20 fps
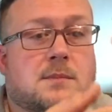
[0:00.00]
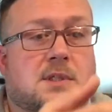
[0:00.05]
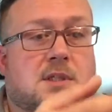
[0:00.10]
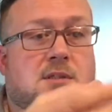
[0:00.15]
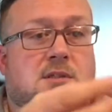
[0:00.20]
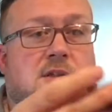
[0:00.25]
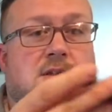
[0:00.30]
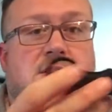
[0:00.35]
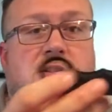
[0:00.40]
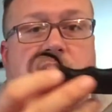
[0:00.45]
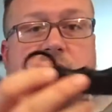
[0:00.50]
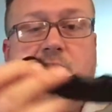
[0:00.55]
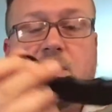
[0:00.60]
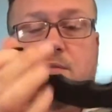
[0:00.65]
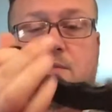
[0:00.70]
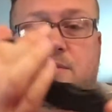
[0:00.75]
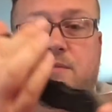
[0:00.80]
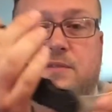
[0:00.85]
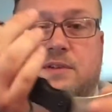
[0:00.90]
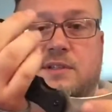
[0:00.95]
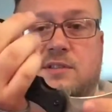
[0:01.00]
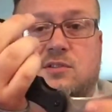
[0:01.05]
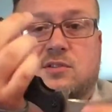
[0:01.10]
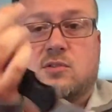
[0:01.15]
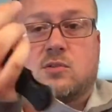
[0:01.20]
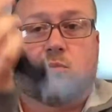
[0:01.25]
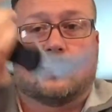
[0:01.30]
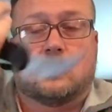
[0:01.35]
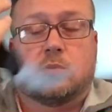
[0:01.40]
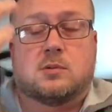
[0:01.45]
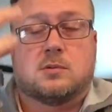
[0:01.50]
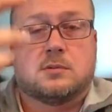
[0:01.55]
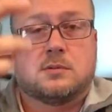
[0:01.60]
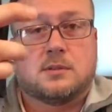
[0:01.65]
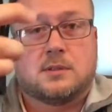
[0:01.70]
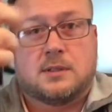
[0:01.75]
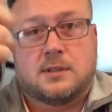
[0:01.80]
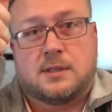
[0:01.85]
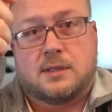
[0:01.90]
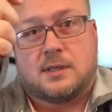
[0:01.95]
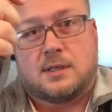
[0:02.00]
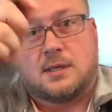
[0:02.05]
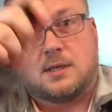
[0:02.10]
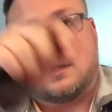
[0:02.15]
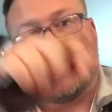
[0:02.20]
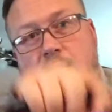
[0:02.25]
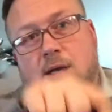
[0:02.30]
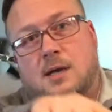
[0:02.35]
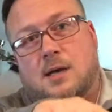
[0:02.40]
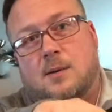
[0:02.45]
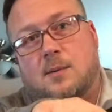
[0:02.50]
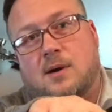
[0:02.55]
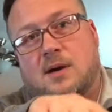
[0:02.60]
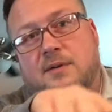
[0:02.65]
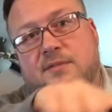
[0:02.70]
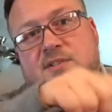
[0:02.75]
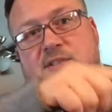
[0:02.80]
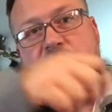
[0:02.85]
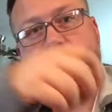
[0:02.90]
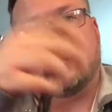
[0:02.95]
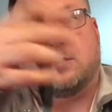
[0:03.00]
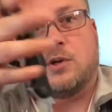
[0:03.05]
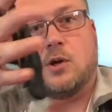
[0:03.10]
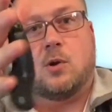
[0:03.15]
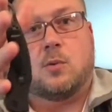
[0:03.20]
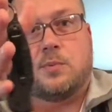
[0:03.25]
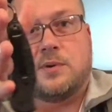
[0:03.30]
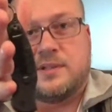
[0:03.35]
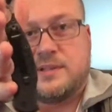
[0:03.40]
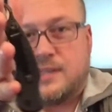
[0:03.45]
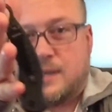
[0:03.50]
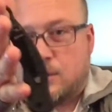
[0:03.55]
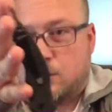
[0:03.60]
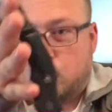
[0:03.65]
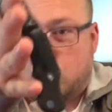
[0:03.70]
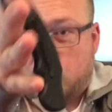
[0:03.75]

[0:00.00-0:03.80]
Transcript: It's a good self-defense tool. Obviously, when you open it that